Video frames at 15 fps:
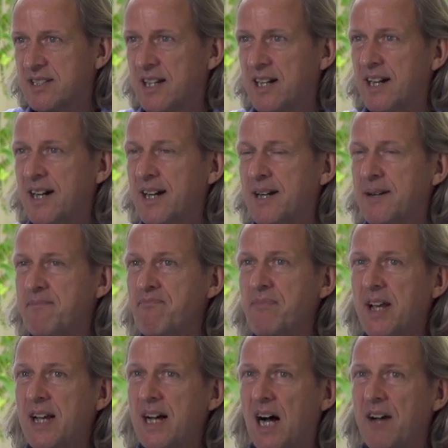
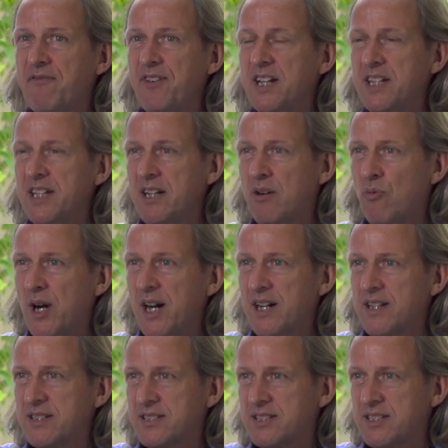I think the
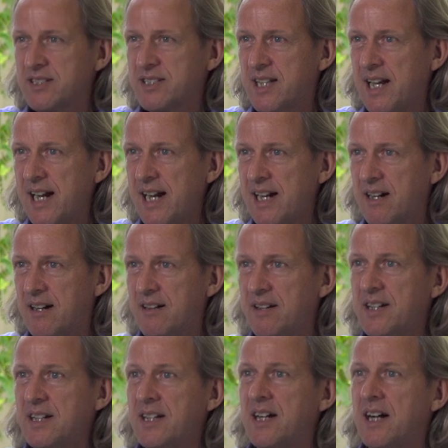awareness is there.
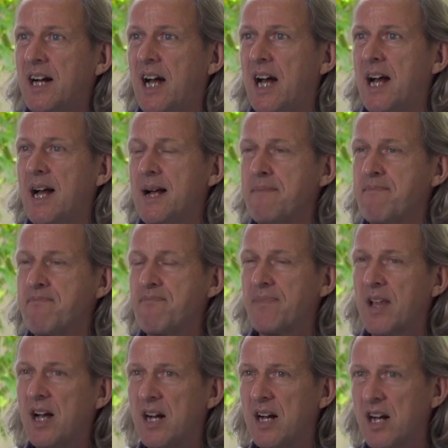
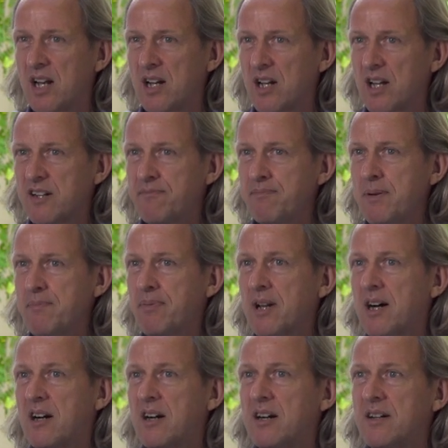A lot of people
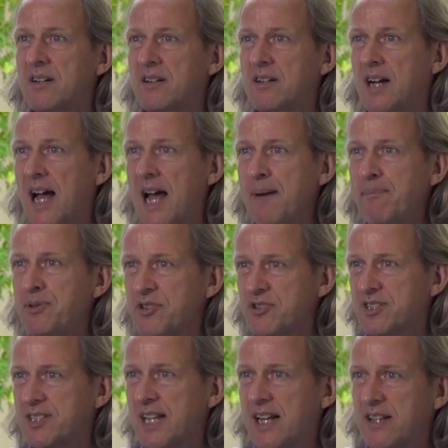are happy to
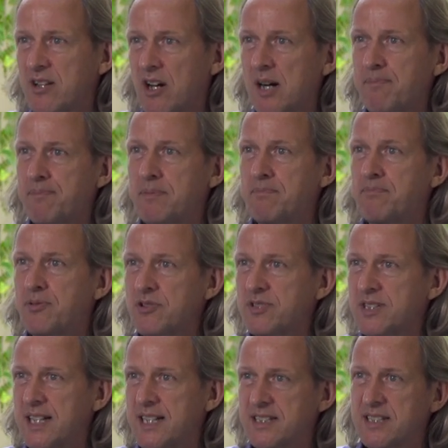stand up and
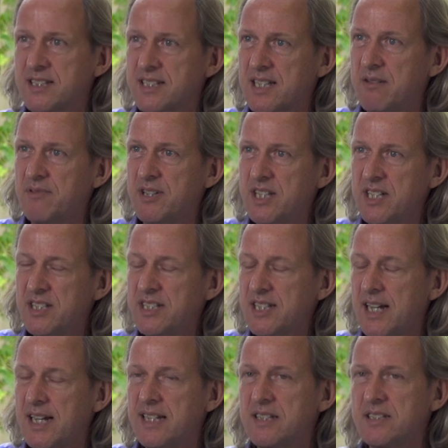protest and say we need
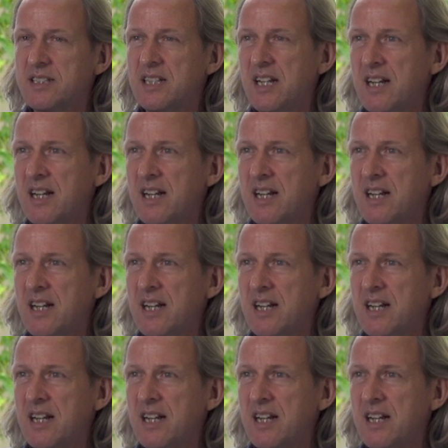change.